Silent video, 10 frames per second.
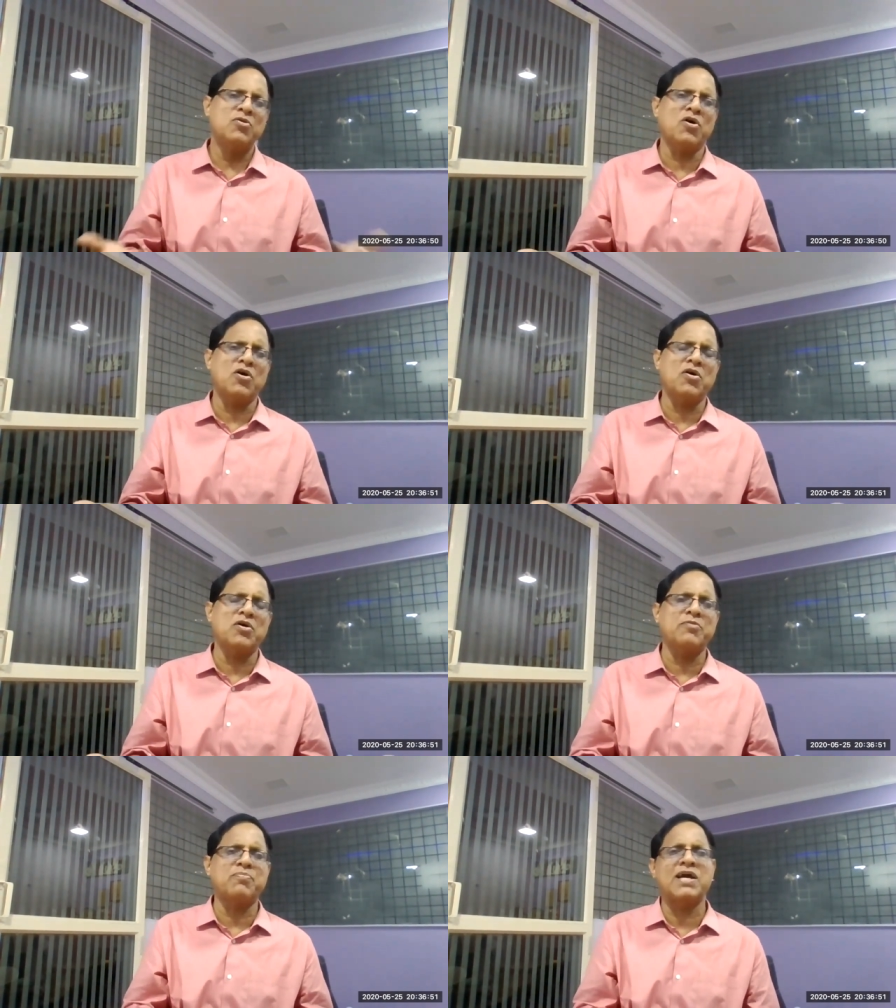
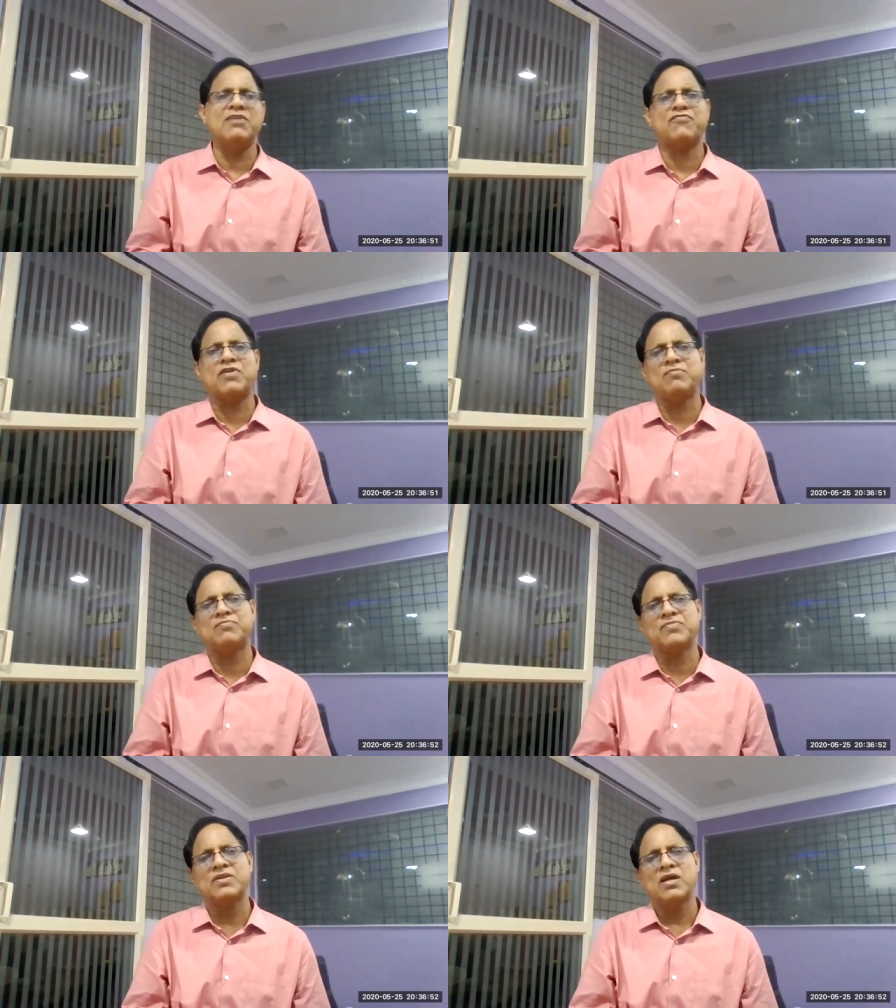No reply
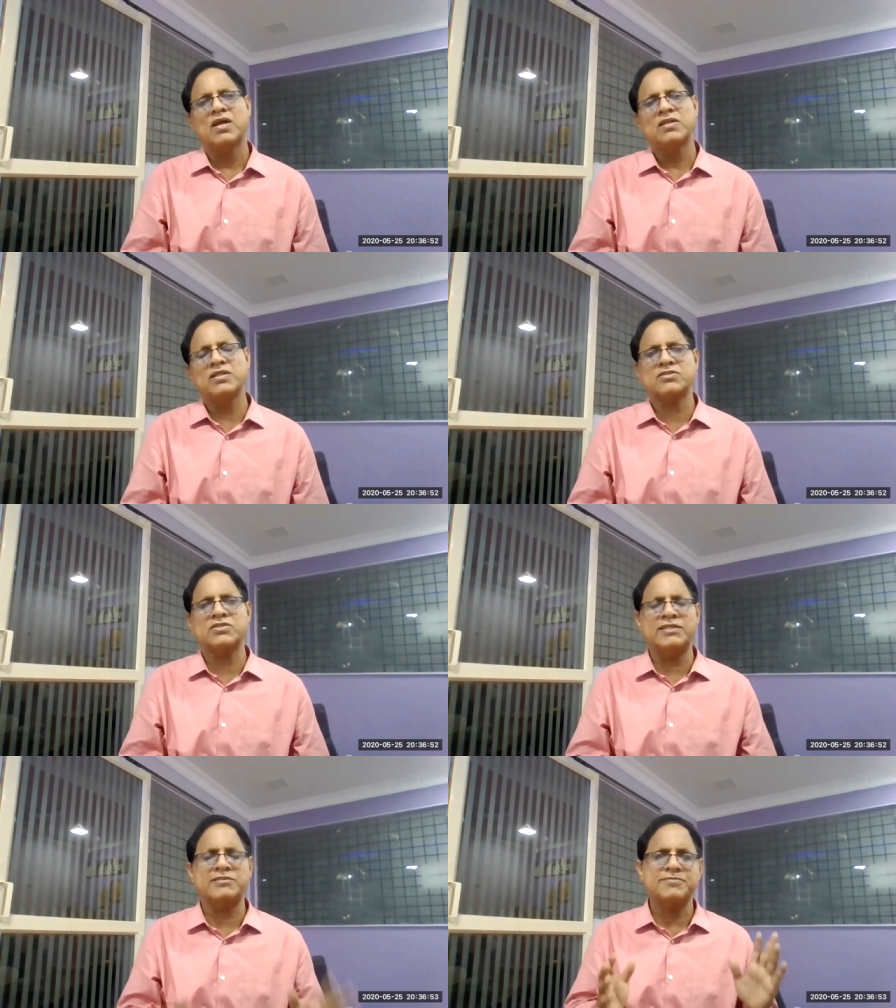from these
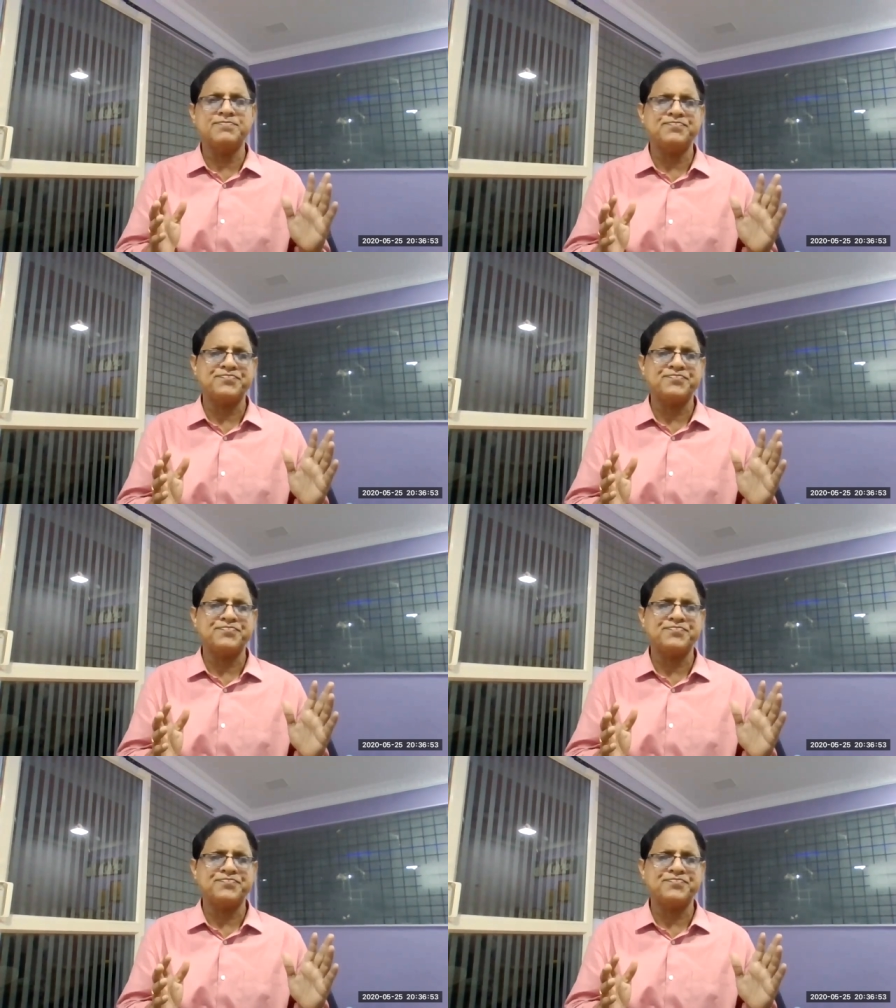things.